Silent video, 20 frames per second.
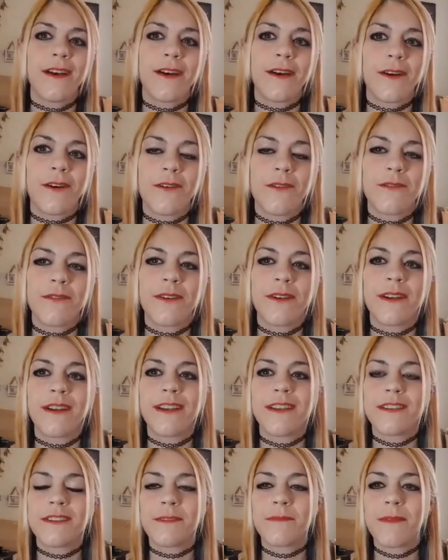over
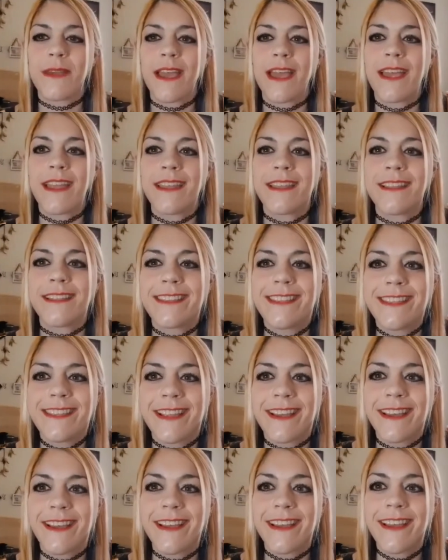in Japan, it's
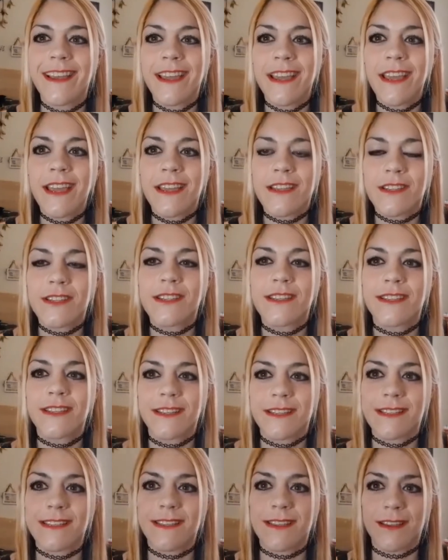uh, she
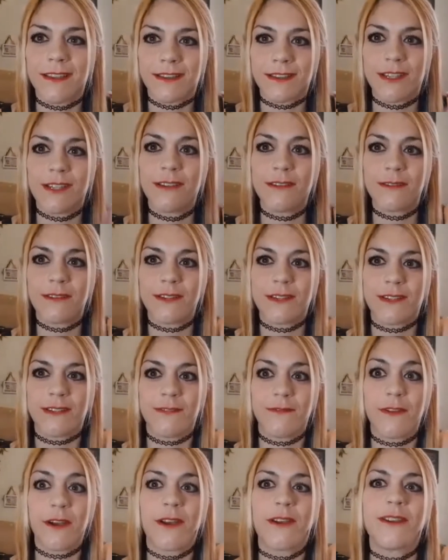it's uh, she she's
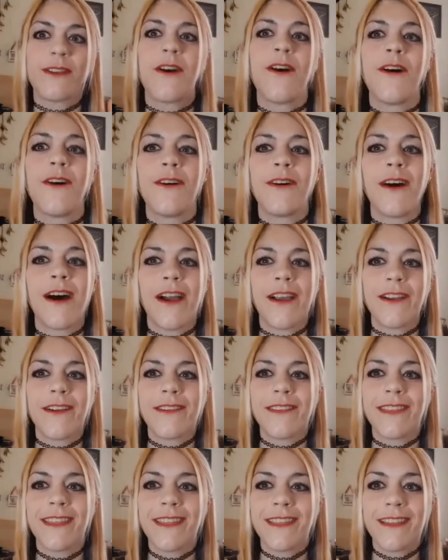very tall, higher
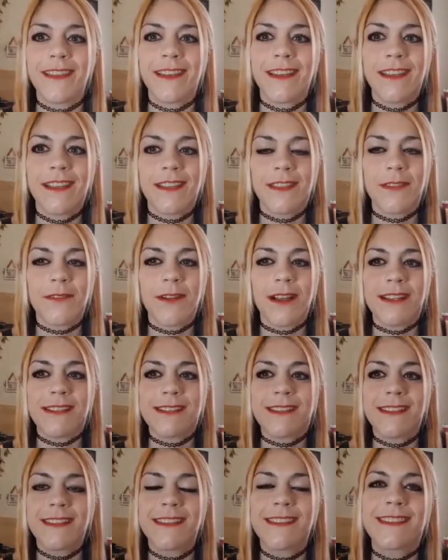than the rest
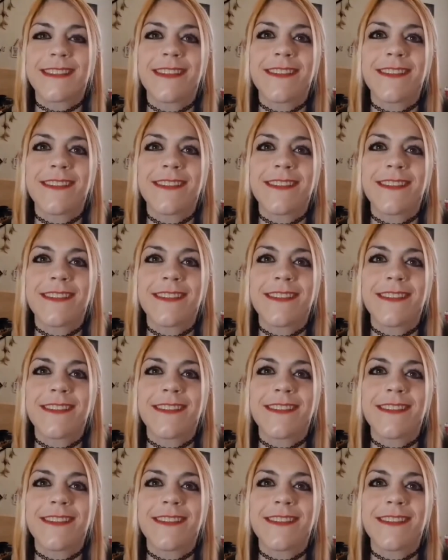of the Sailor